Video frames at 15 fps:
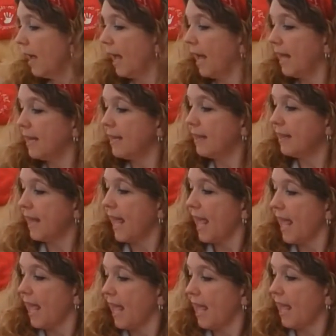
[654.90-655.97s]
And
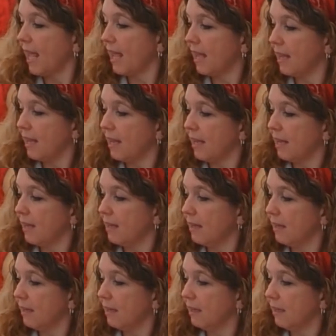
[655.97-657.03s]

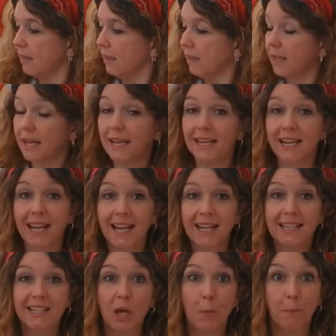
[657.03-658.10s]
then he
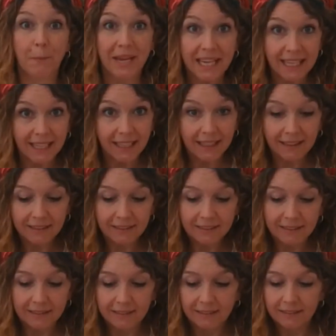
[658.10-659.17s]
needs a beak
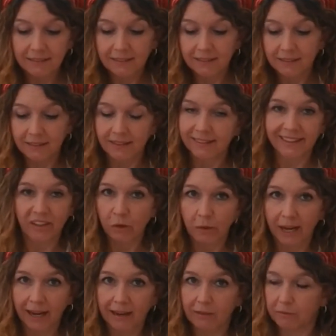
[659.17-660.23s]
because they
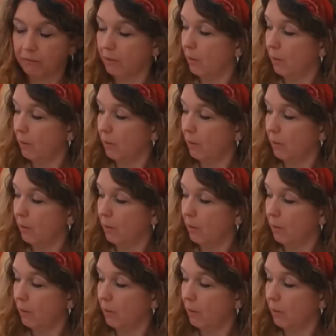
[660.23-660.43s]
don't have